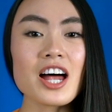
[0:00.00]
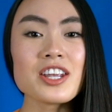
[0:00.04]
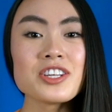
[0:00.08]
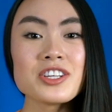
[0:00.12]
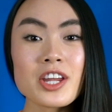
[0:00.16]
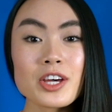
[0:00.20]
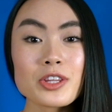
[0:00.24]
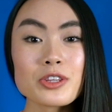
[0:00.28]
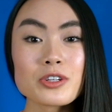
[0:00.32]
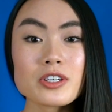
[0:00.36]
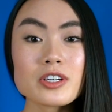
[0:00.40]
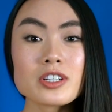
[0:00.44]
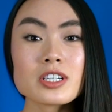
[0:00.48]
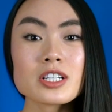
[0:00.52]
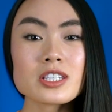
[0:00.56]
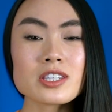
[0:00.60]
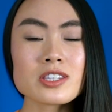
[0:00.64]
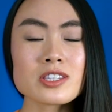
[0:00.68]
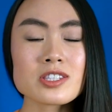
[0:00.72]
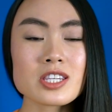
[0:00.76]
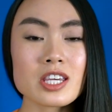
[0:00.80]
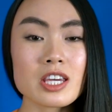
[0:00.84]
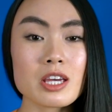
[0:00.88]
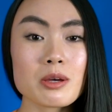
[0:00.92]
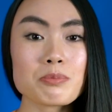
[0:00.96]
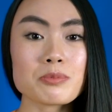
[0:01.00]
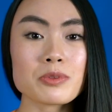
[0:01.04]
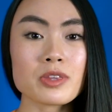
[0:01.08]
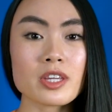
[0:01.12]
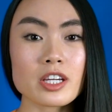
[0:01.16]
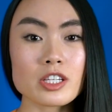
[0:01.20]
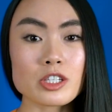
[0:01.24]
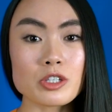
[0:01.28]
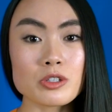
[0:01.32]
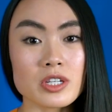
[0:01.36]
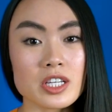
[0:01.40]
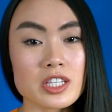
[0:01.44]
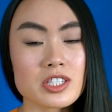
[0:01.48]
Another tip
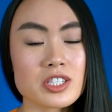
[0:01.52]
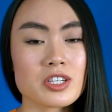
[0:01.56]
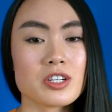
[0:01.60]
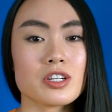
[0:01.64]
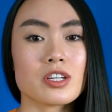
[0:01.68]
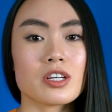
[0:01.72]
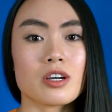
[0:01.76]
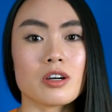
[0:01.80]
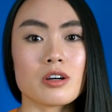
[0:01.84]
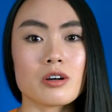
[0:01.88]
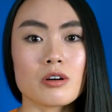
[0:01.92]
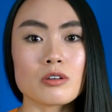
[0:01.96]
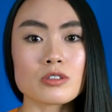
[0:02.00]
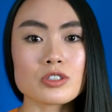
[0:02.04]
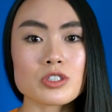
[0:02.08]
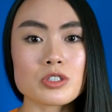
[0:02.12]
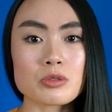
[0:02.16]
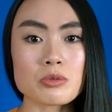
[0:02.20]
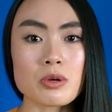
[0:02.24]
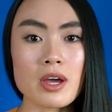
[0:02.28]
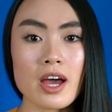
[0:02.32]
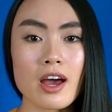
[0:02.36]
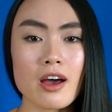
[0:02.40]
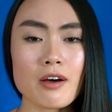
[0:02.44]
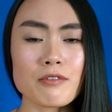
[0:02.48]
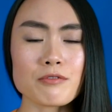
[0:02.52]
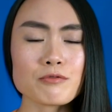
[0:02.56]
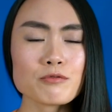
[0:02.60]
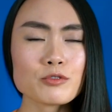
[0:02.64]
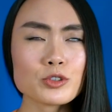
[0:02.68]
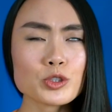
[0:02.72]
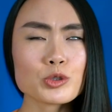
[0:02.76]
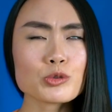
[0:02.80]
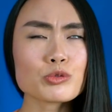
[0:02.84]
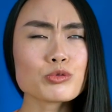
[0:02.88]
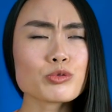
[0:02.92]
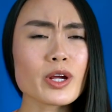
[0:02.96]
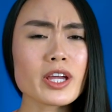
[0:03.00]
that you need to know to have
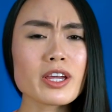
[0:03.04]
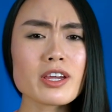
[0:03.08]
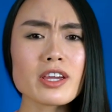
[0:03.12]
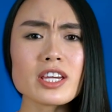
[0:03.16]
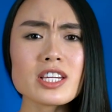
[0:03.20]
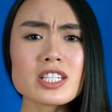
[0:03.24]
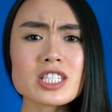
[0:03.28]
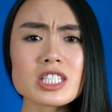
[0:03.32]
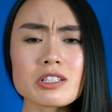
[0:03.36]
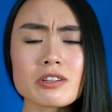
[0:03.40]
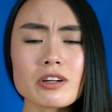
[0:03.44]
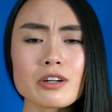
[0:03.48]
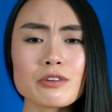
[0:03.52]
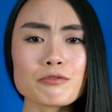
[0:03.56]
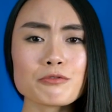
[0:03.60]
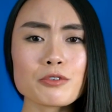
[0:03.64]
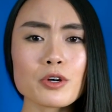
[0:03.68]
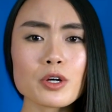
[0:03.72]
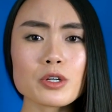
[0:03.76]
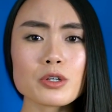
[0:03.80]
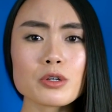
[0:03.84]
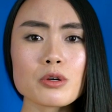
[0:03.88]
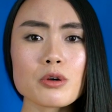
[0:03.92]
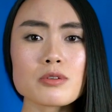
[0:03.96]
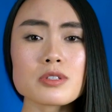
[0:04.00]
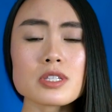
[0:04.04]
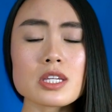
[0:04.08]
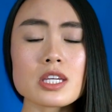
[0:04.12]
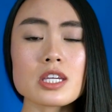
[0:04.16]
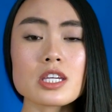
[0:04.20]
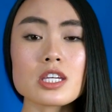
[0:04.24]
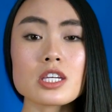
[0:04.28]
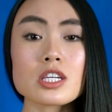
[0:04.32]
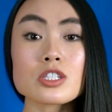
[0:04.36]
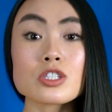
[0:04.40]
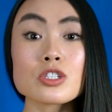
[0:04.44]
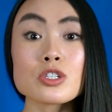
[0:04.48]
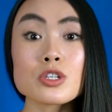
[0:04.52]
great Instagram photos
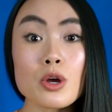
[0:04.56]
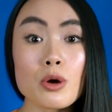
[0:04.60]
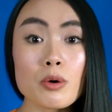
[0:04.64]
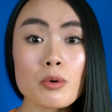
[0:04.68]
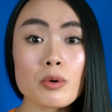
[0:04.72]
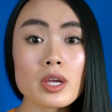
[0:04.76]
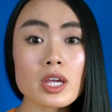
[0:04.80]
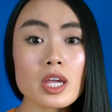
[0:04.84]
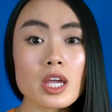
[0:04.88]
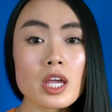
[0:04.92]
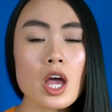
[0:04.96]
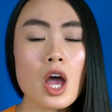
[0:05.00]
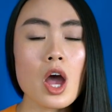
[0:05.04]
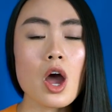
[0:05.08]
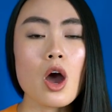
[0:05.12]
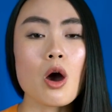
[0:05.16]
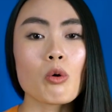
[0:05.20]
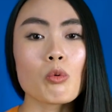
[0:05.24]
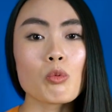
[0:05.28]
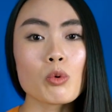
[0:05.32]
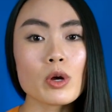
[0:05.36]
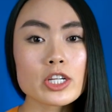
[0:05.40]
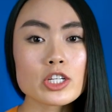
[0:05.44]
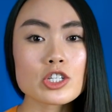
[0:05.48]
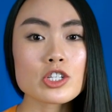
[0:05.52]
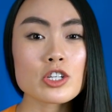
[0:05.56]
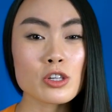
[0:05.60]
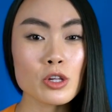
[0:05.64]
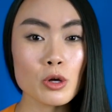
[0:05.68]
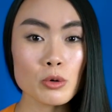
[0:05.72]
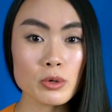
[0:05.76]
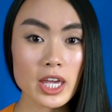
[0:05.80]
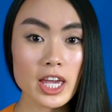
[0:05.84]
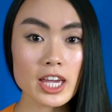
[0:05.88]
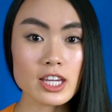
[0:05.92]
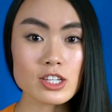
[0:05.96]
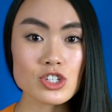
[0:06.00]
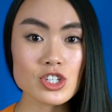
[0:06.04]
is knowing which
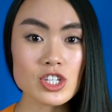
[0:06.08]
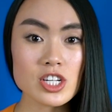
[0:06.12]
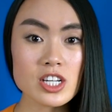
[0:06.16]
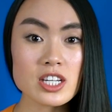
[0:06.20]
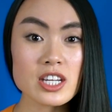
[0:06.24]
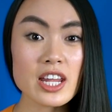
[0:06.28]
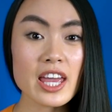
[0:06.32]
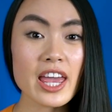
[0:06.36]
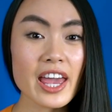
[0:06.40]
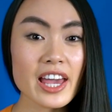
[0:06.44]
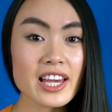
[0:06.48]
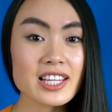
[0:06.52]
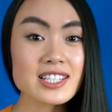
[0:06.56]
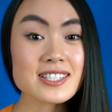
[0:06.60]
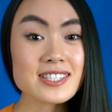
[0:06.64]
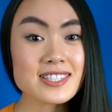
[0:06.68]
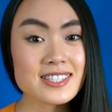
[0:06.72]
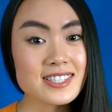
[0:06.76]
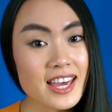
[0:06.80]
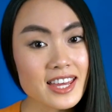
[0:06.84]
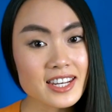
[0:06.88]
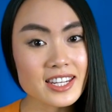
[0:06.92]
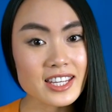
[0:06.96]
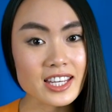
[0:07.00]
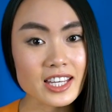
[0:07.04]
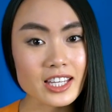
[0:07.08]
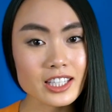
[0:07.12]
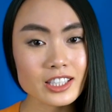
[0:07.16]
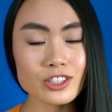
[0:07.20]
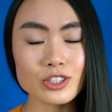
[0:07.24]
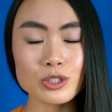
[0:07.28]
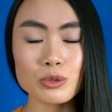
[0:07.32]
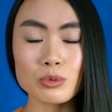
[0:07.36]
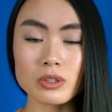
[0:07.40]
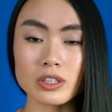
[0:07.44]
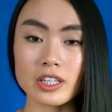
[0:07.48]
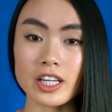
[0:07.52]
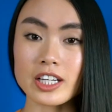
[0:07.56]
location and setting
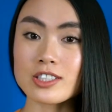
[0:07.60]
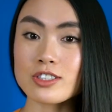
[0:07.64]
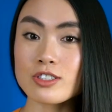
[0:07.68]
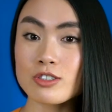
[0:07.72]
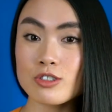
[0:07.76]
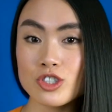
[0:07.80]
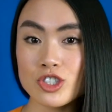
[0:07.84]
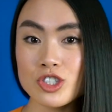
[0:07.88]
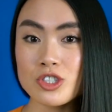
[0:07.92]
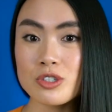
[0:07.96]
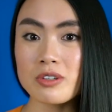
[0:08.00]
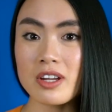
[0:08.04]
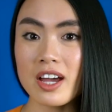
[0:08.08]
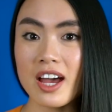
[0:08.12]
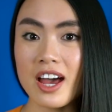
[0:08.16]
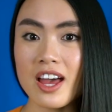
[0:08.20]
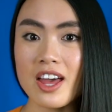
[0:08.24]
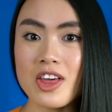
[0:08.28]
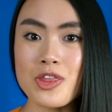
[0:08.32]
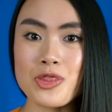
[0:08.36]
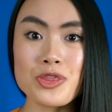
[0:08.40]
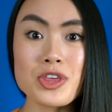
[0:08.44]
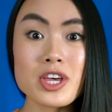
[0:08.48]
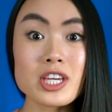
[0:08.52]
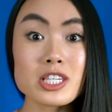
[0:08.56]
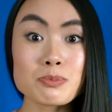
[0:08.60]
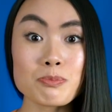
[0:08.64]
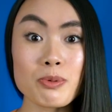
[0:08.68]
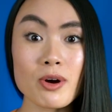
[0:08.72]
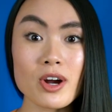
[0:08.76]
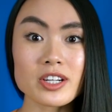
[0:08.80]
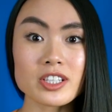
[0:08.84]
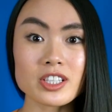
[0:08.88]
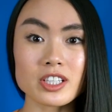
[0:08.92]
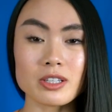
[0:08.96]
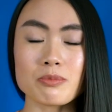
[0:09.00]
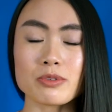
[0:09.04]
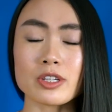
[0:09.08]
you would like to shoot at. And this
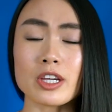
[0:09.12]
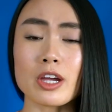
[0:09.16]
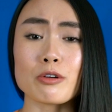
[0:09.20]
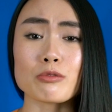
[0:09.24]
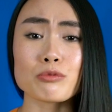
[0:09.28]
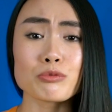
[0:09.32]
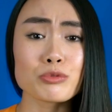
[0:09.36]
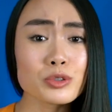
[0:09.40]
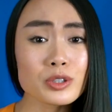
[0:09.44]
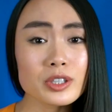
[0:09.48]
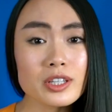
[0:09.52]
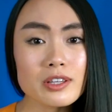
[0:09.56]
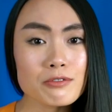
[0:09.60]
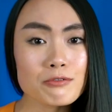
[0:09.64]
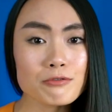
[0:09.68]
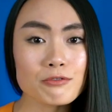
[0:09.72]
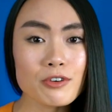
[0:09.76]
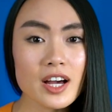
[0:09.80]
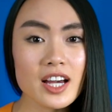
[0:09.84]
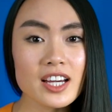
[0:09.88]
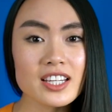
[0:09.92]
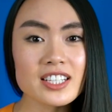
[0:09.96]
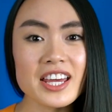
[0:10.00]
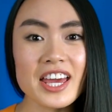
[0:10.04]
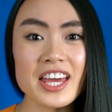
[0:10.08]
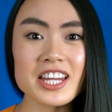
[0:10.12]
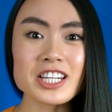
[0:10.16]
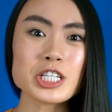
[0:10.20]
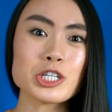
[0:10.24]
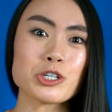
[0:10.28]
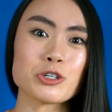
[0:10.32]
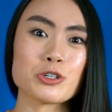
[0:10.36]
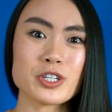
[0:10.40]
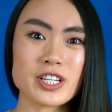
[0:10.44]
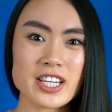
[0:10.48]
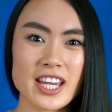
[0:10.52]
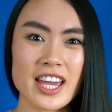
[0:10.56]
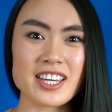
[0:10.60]
part could get really fun and
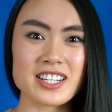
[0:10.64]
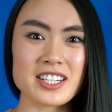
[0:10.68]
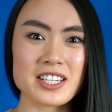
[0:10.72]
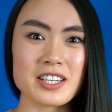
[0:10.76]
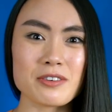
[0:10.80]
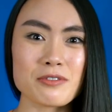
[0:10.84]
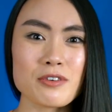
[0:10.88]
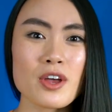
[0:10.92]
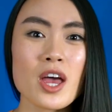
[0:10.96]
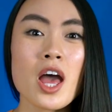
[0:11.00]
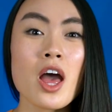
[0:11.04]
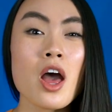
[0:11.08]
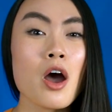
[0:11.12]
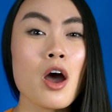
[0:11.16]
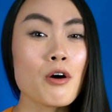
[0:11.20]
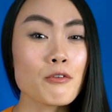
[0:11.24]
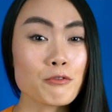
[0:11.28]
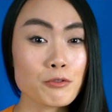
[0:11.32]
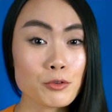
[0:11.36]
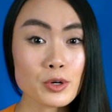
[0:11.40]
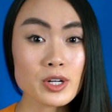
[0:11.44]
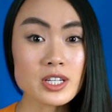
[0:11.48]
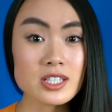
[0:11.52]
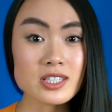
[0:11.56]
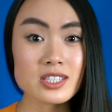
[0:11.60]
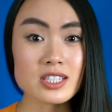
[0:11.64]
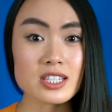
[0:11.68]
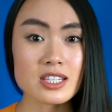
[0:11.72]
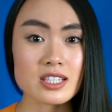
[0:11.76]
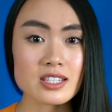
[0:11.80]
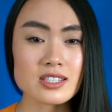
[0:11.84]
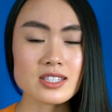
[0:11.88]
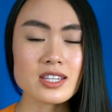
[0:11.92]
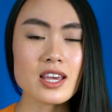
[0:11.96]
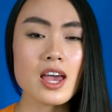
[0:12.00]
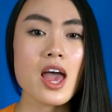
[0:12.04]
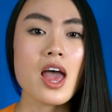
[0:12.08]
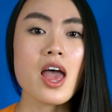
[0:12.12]
creative. For
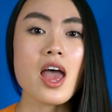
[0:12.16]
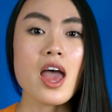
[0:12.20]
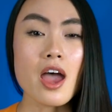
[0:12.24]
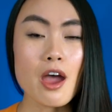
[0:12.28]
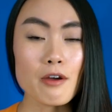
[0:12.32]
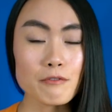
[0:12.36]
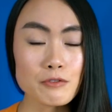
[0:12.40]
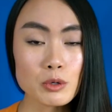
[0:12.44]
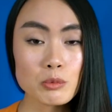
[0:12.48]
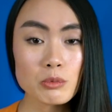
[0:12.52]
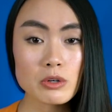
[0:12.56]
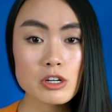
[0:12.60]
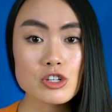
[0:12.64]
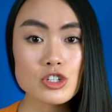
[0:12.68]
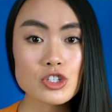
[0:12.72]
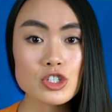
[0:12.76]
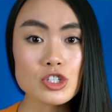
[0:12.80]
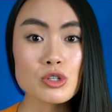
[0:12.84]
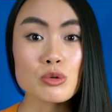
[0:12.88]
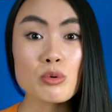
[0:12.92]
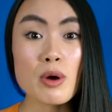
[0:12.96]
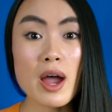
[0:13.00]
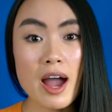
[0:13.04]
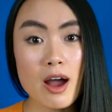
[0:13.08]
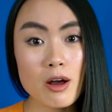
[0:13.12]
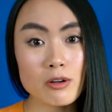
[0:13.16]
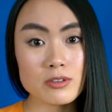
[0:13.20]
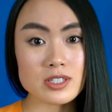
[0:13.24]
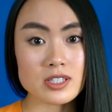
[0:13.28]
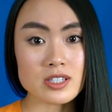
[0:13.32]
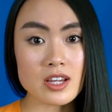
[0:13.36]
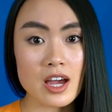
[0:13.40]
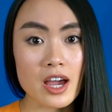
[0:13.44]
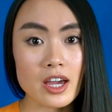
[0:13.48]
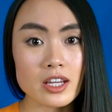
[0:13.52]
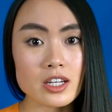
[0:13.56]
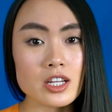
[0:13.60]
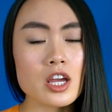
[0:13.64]
instance, if you want to shoot
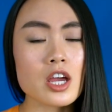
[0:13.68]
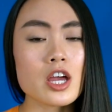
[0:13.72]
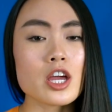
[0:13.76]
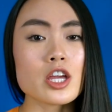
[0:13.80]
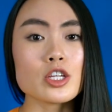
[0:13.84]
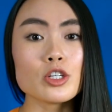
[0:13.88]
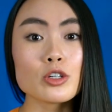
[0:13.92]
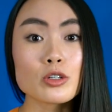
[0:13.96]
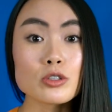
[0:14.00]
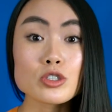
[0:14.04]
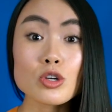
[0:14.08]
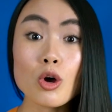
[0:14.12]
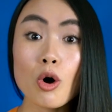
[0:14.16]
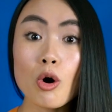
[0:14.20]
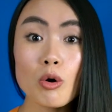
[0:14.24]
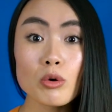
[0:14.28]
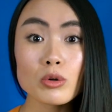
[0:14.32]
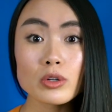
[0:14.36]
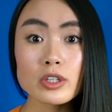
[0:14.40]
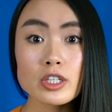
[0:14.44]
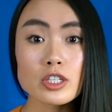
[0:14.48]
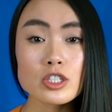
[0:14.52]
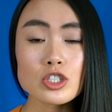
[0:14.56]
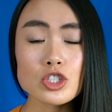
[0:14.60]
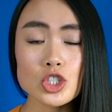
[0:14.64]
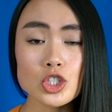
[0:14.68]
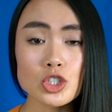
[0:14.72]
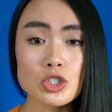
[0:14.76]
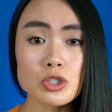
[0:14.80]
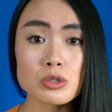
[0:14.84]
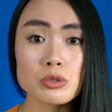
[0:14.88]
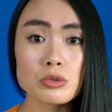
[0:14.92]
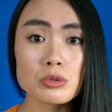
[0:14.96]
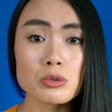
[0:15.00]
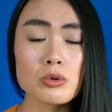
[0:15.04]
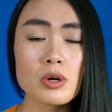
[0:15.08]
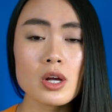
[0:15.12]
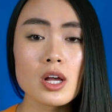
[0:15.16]
outside, you could totally
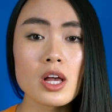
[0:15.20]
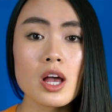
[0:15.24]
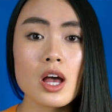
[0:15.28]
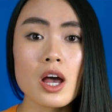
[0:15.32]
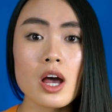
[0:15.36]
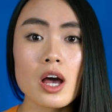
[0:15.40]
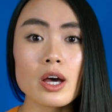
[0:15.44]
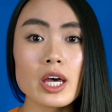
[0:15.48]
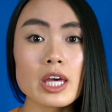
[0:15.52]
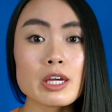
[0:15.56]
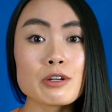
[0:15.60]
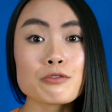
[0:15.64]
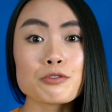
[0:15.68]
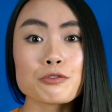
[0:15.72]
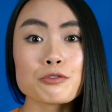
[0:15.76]
shoot in